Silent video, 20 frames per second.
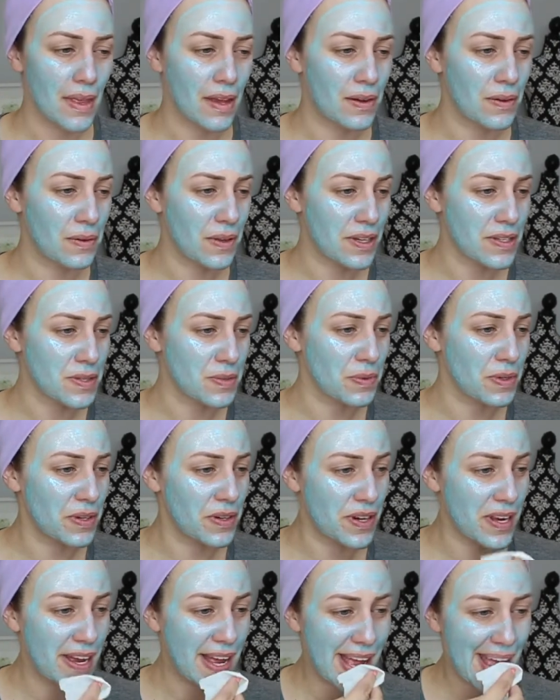Oh, that's
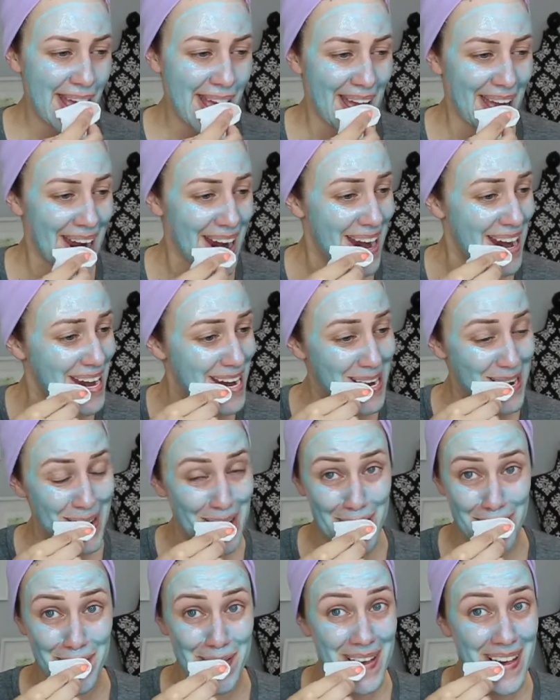weird. I'm gonna just
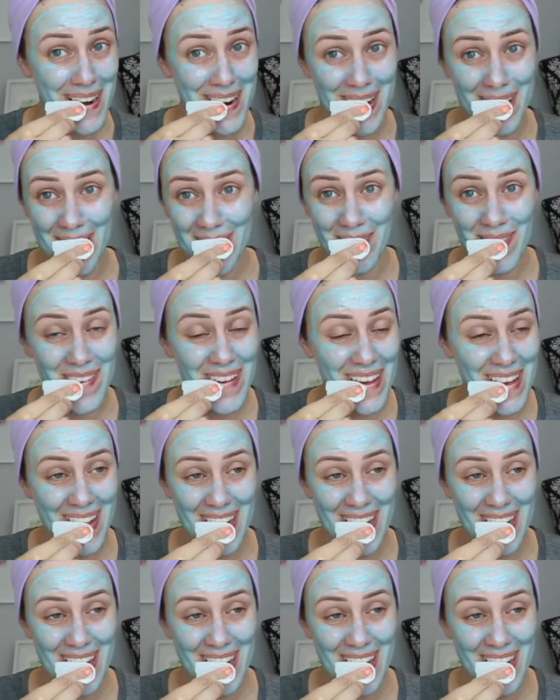wipe that off.